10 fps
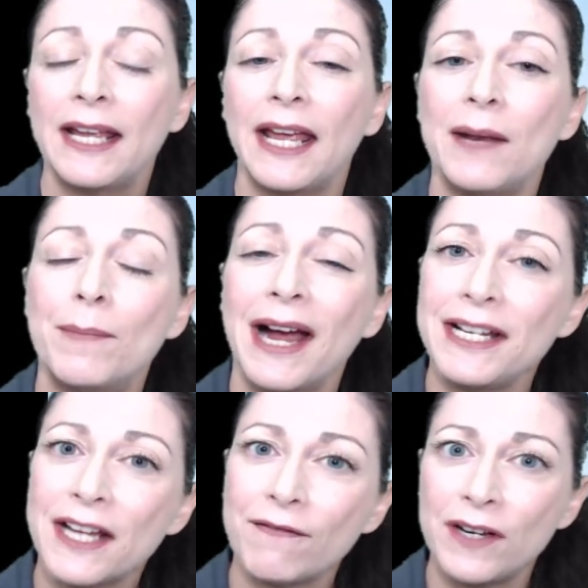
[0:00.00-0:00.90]
And by
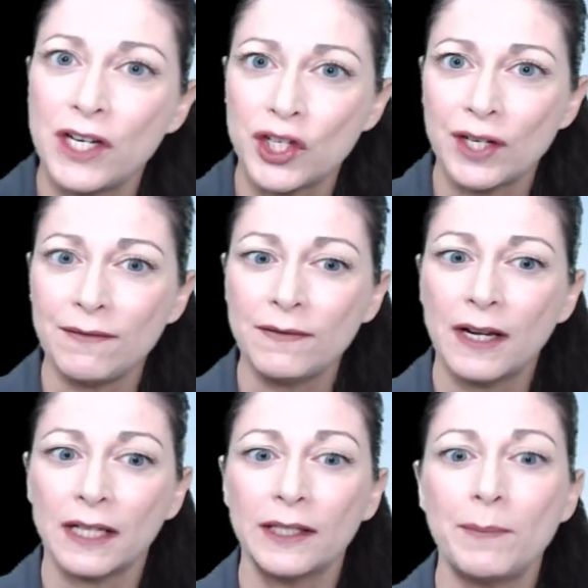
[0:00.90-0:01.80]
definition,
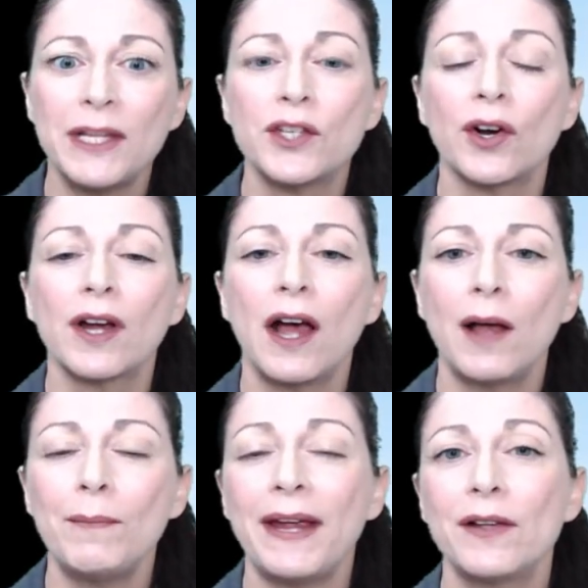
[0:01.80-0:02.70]
lipids are
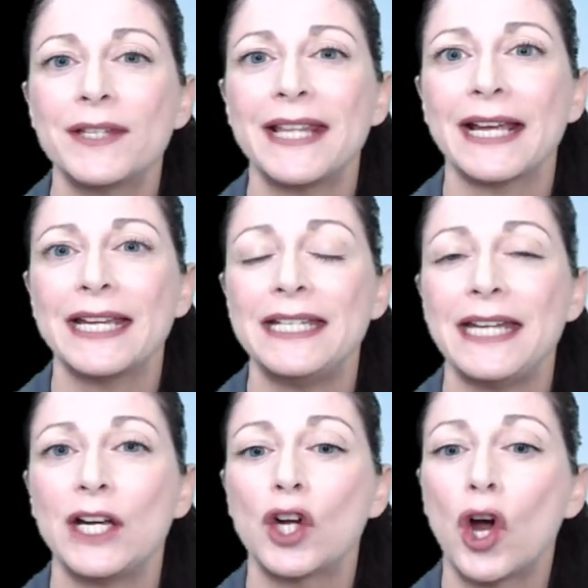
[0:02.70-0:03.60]
compounds that
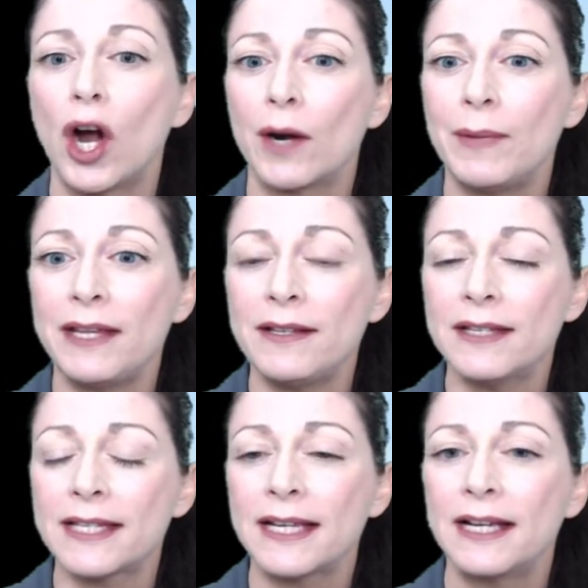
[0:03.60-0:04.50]
contain carbons,